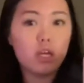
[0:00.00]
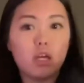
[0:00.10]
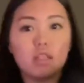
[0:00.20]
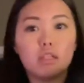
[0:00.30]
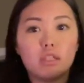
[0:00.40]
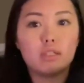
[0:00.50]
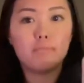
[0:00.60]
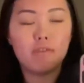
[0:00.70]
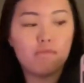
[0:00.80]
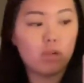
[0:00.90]
And then this
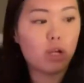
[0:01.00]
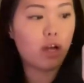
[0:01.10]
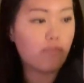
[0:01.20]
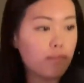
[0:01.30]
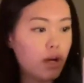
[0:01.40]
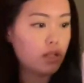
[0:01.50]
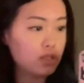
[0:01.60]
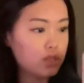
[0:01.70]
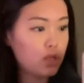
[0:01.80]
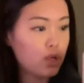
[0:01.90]
puffer I got from
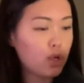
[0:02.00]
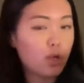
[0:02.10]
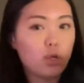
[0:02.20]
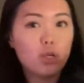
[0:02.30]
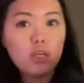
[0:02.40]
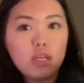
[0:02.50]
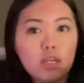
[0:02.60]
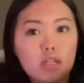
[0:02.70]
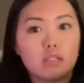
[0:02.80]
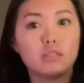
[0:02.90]
Hollister
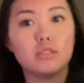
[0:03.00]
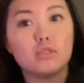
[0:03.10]
and this